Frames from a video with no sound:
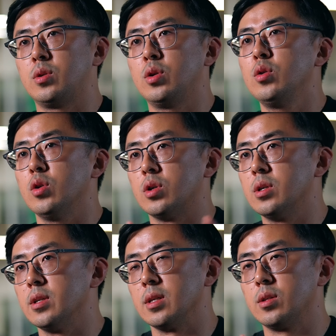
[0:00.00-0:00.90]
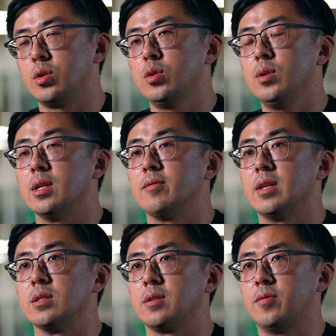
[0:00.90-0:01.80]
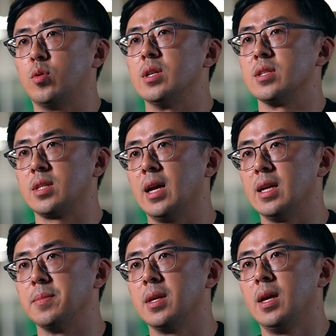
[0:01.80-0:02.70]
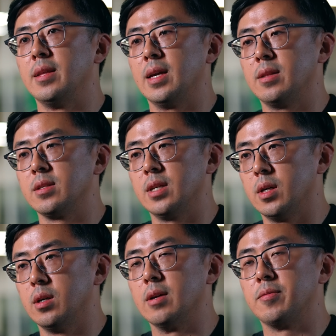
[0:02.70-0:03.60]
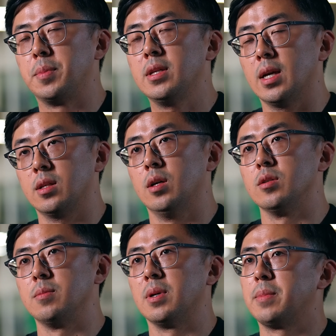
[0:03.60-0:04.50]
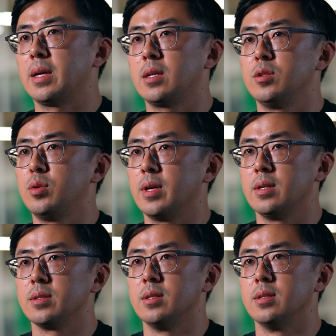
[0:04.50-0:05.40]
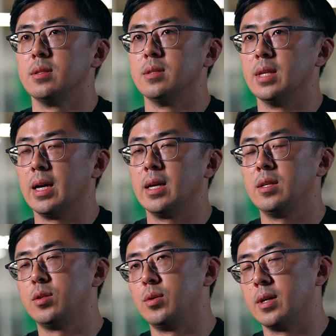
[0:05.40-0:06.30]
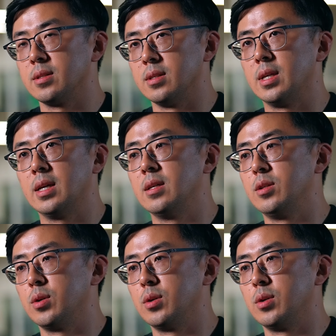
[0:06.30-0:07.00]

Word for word: too early, too advanced for its time they had this LFP technology, but back in 2009, 2010,